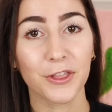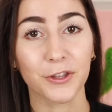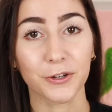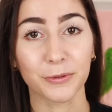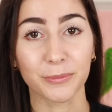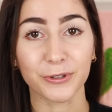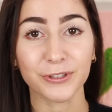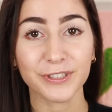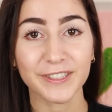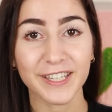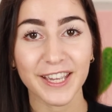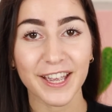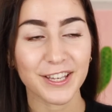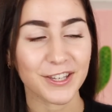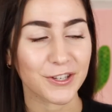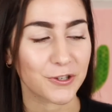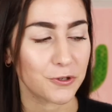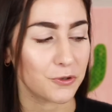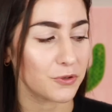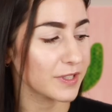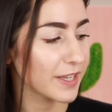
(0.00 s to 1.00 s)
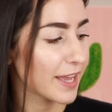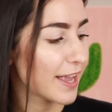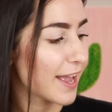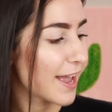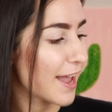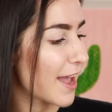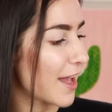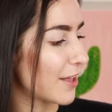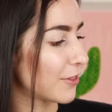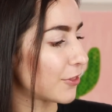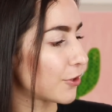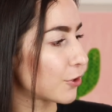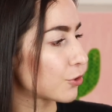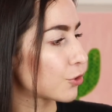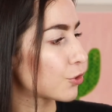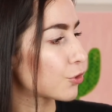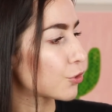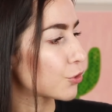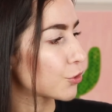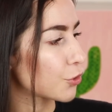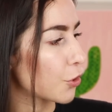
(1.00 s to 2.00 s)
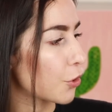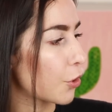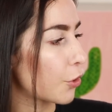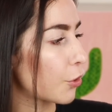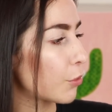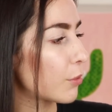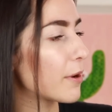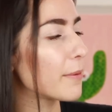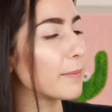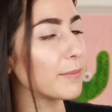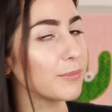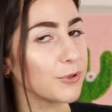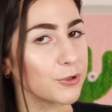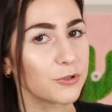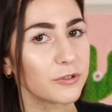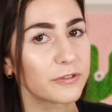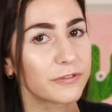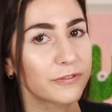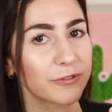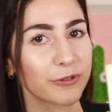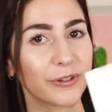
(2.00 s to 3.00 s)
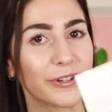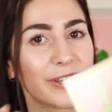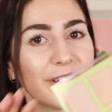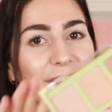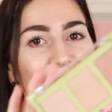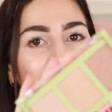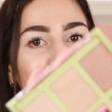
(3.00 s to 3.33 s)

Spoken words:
They're multi-use and they're so beautiful.